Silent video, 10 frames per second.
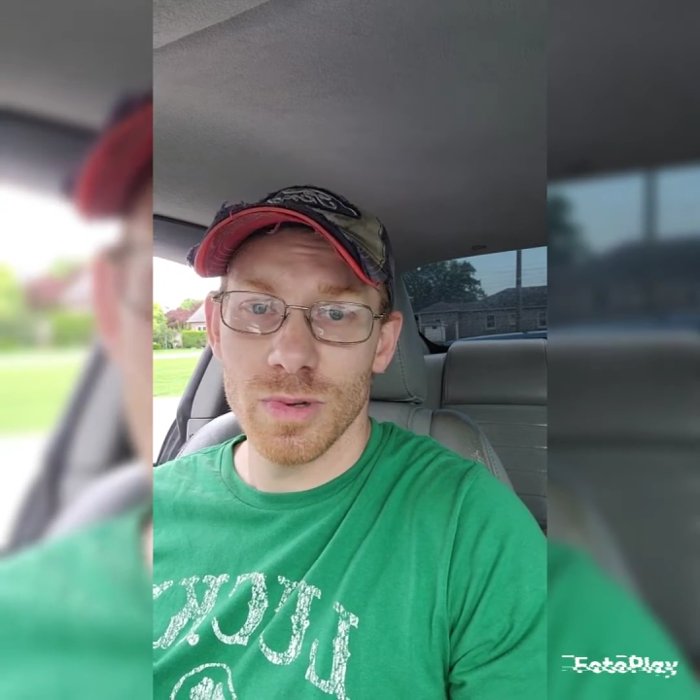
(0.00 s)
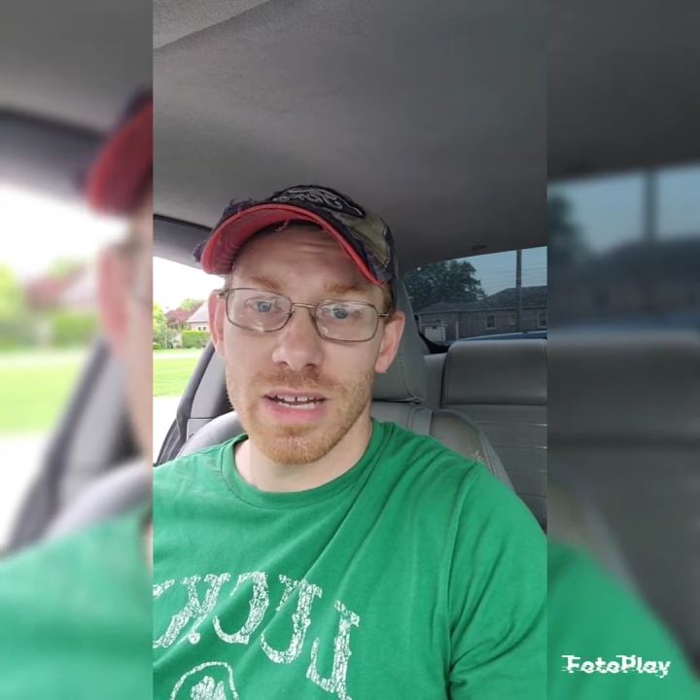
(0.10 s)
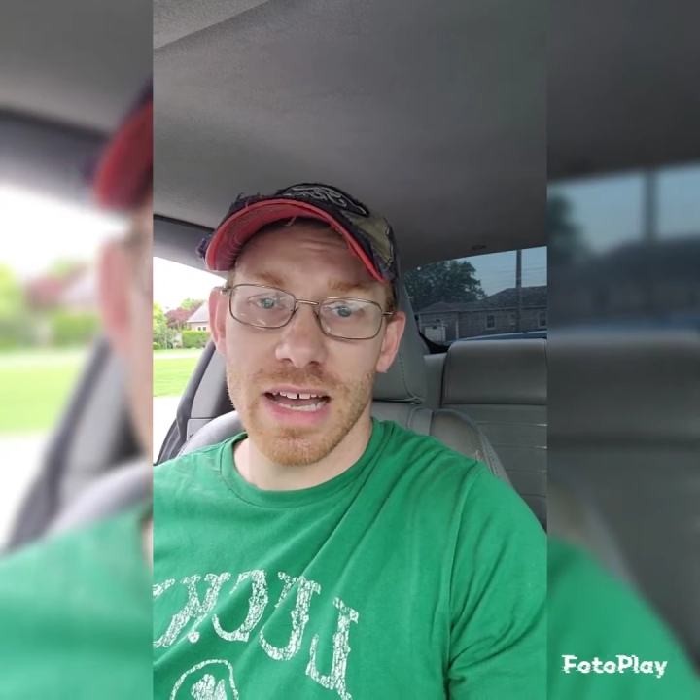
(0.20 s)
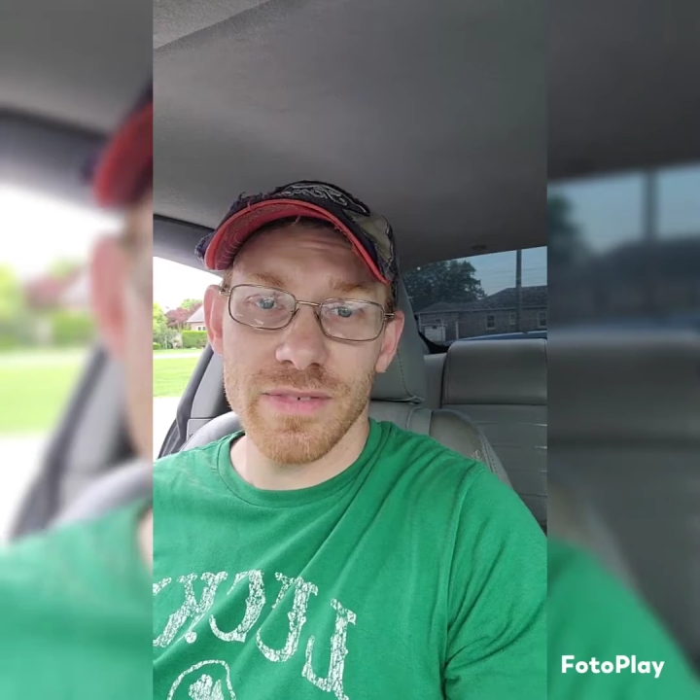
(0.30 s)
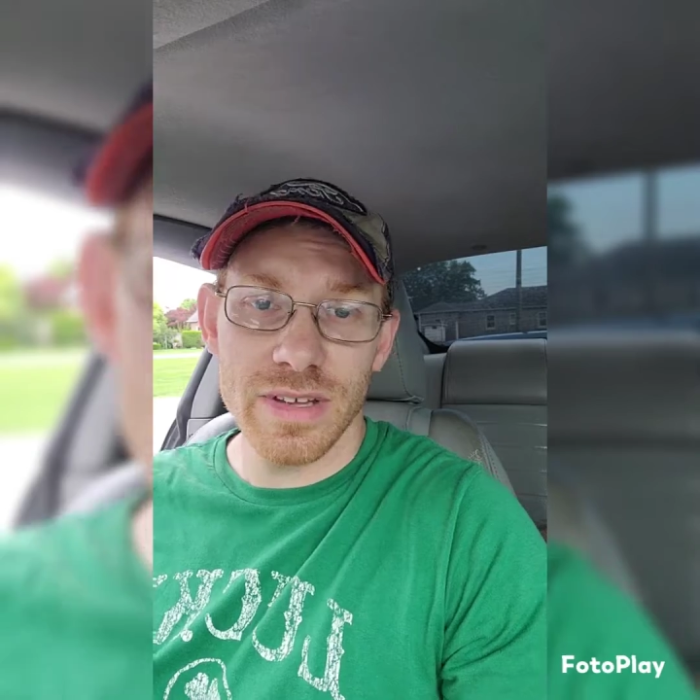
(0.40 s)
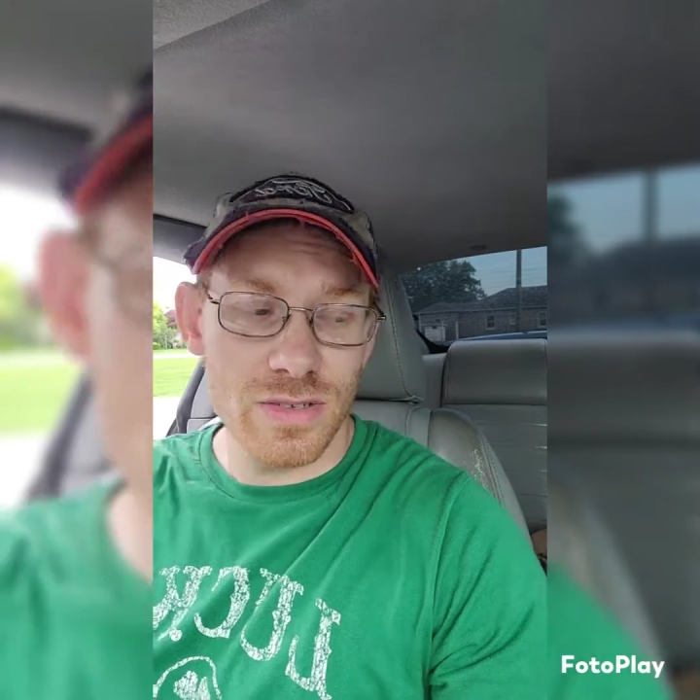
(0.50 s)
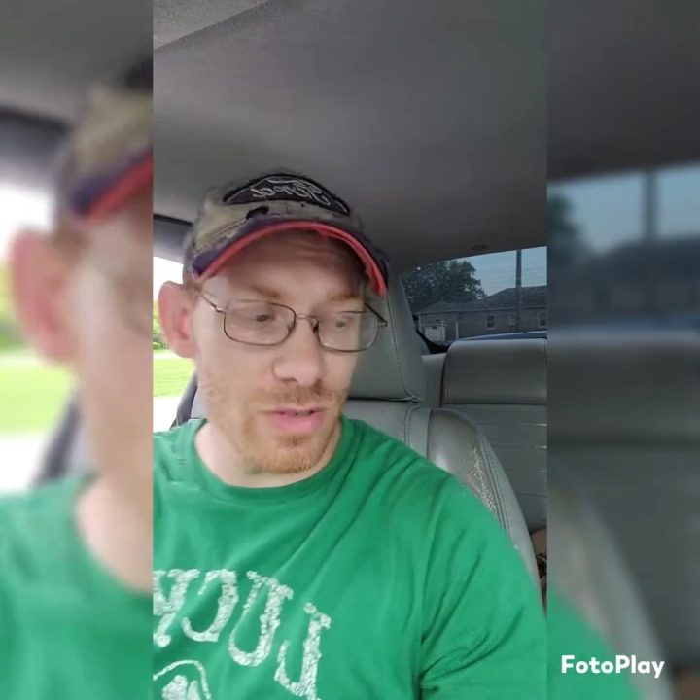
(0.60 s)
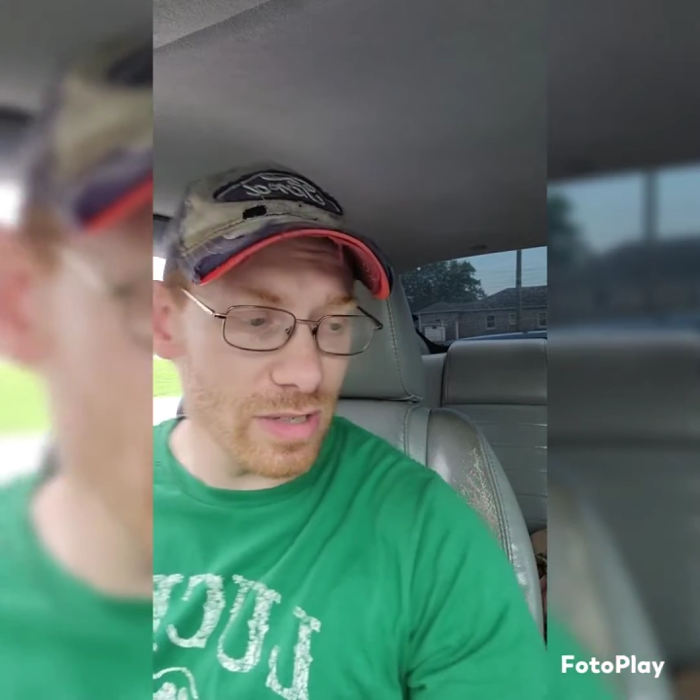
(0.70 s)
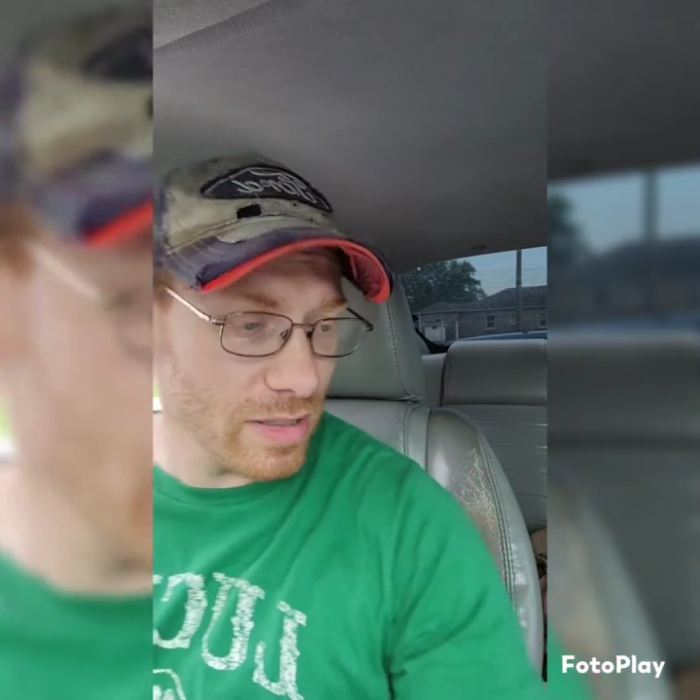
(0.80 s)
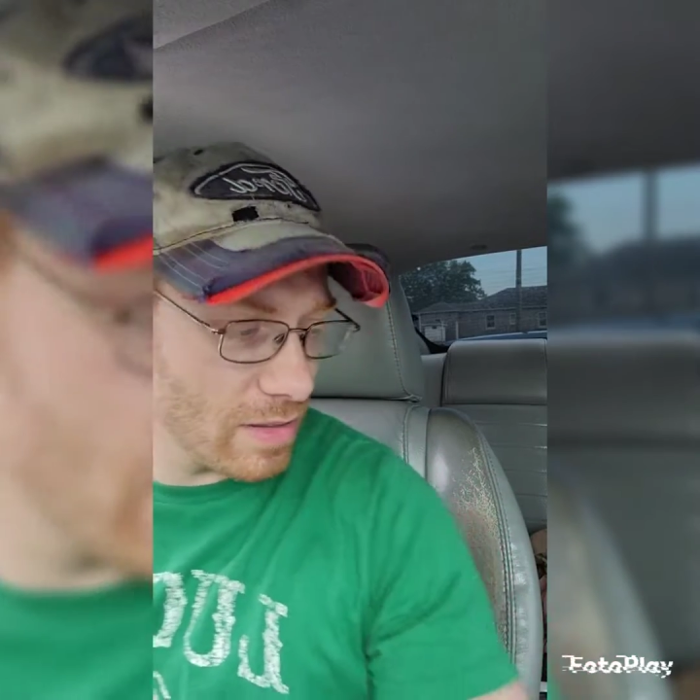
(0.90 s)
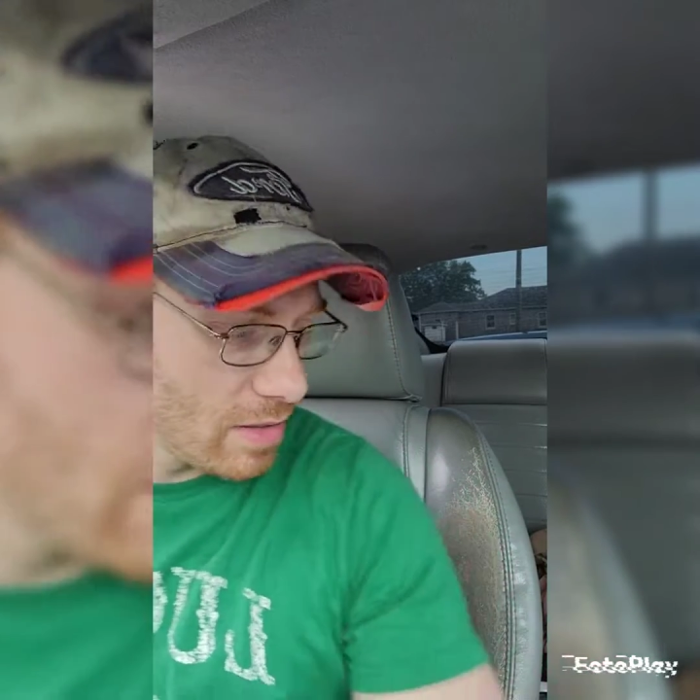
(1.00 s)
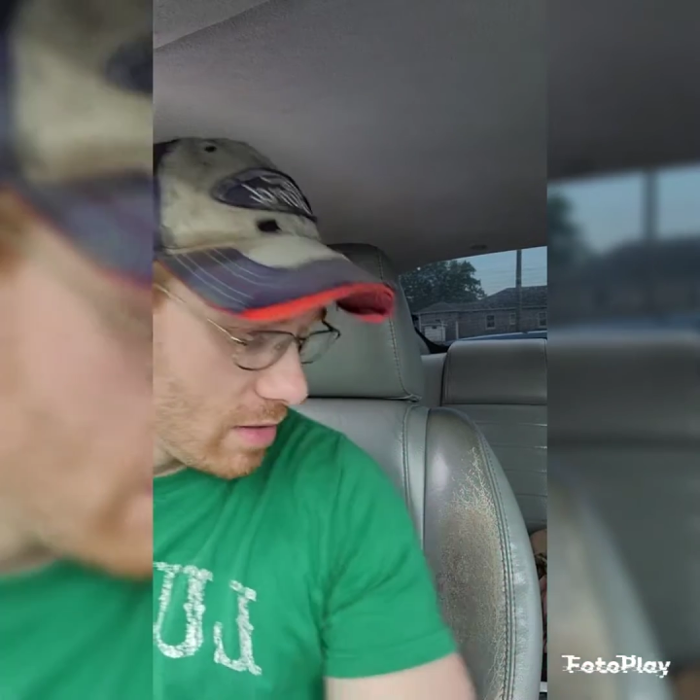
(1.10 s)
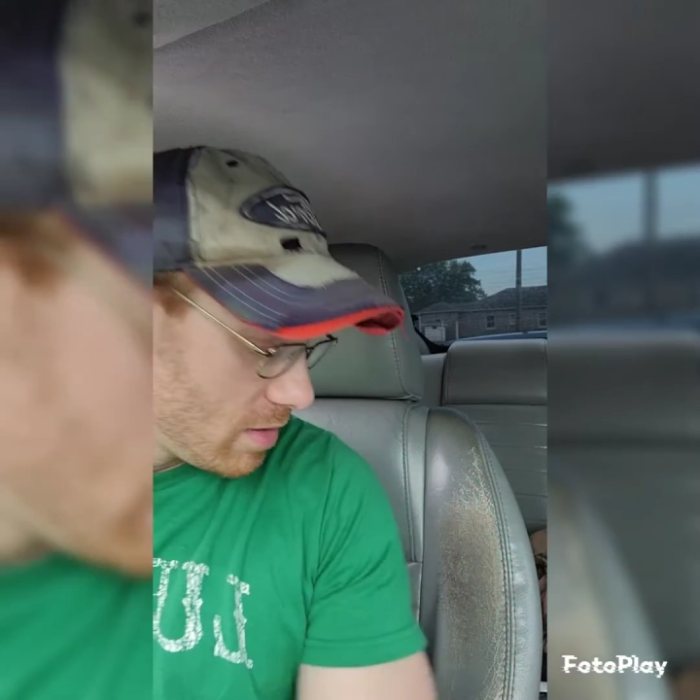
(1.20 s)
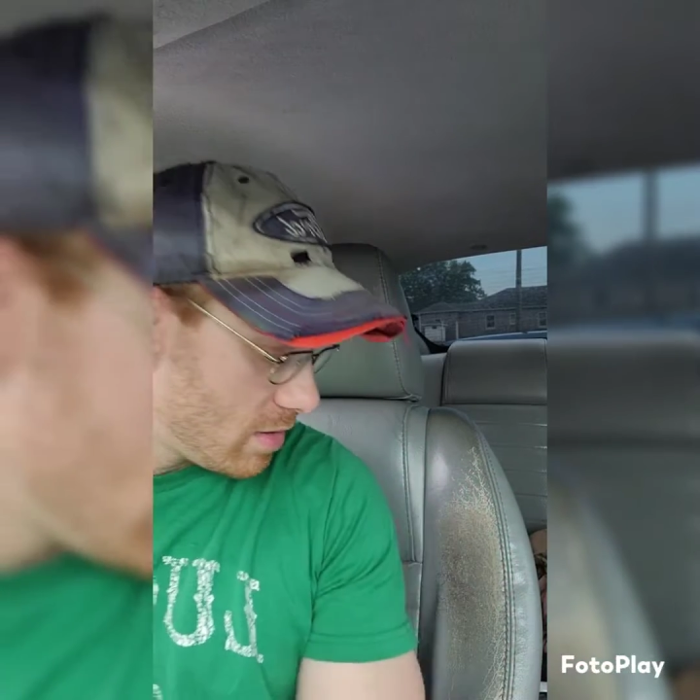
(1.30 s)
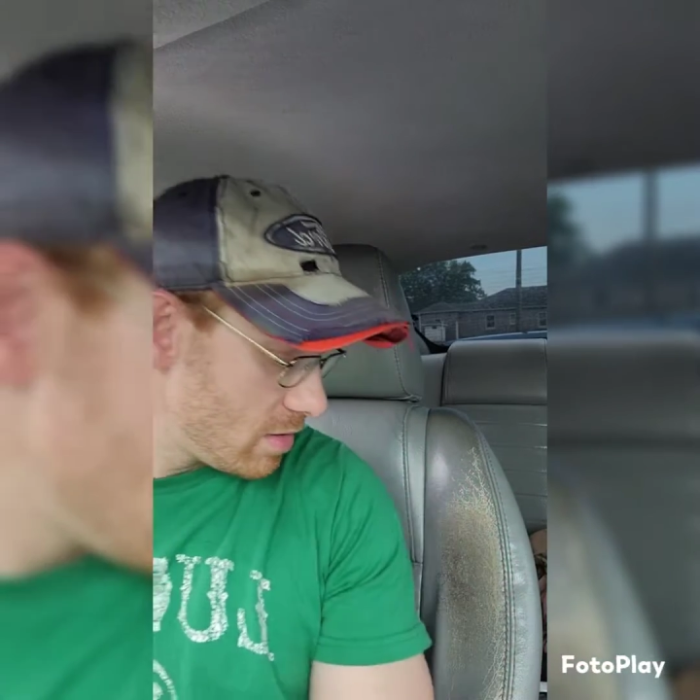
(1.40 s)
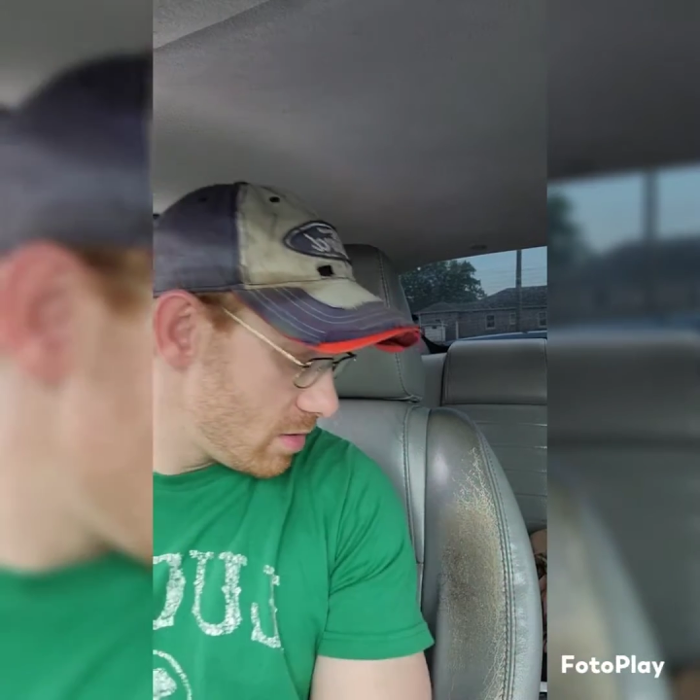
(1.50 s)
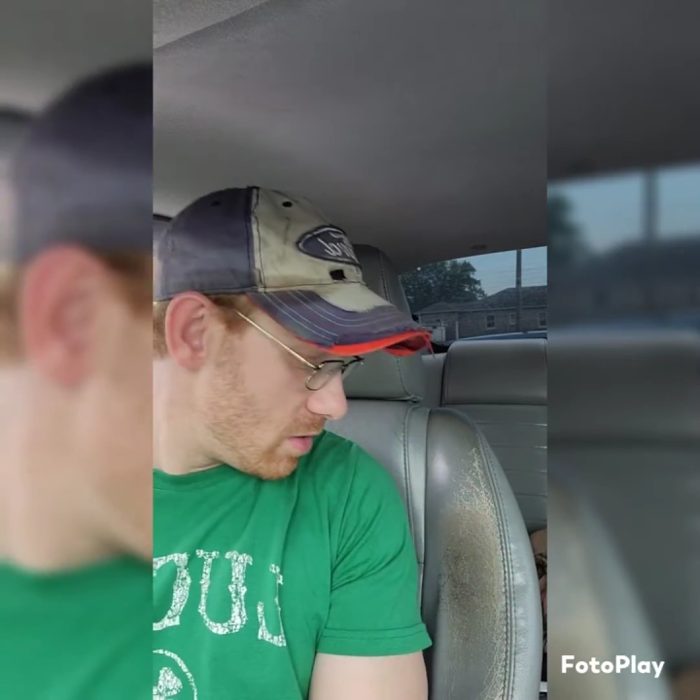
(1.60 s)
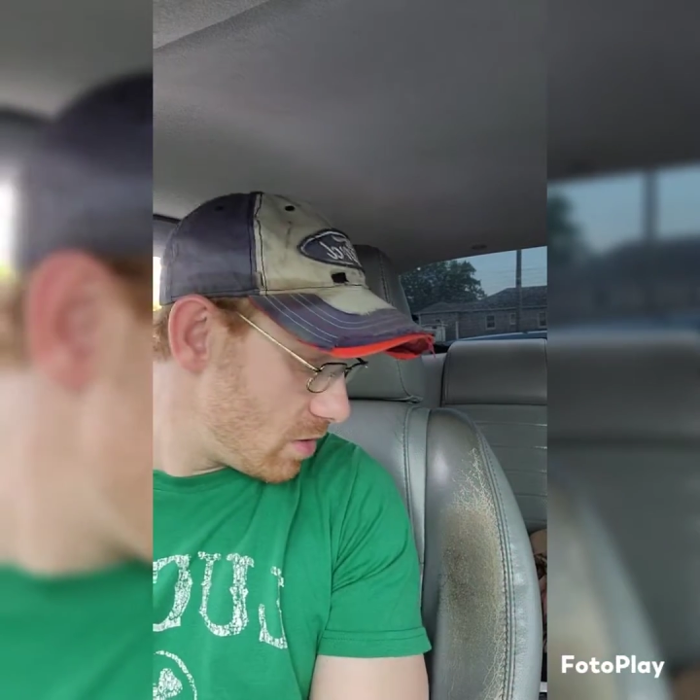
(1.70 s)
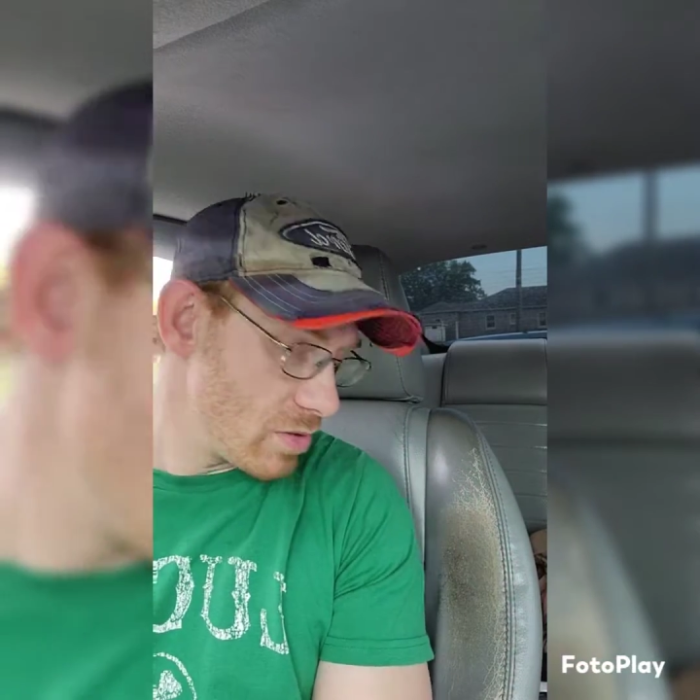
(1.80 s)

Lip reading: dive into it. You know,